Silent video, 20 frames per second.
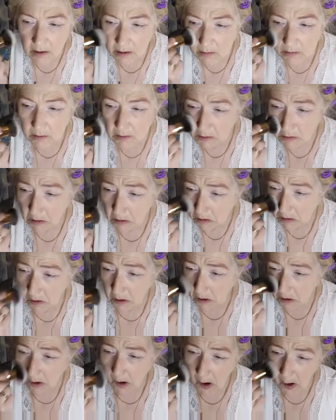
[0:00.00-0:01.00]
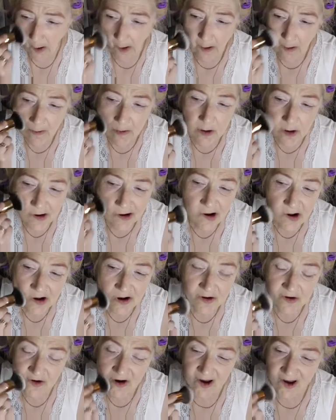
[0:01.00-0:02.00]
I'm going to
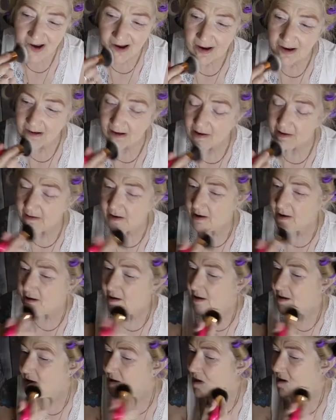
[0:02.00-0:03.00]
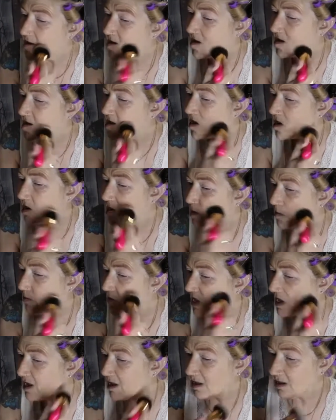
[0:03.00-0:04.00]
try and
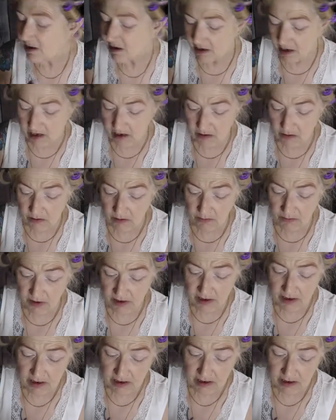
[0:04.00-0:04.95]
pale down a bit